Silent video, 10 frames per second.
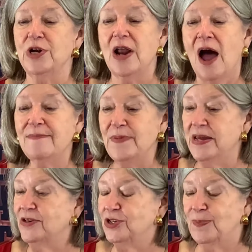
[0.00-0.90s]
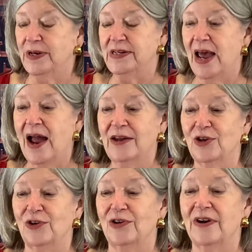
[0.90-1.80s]
not be as
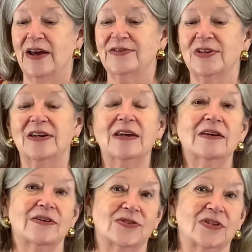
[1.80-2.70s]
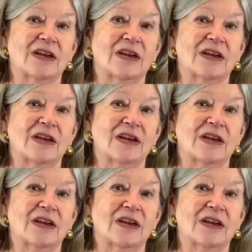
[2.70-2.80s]
spectacular as it is